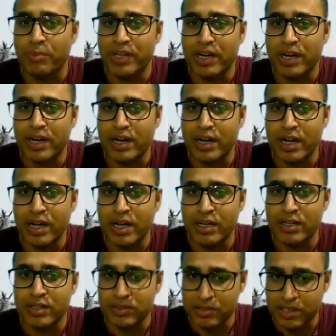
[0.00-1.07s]
of
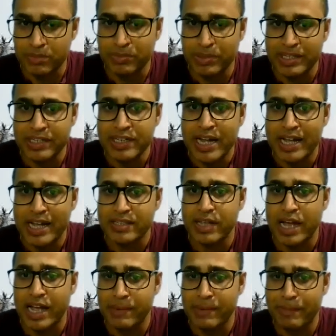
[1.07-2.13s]
the company
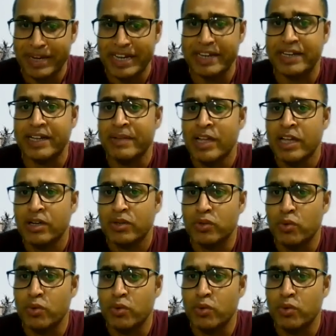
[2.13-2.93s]
has and prayed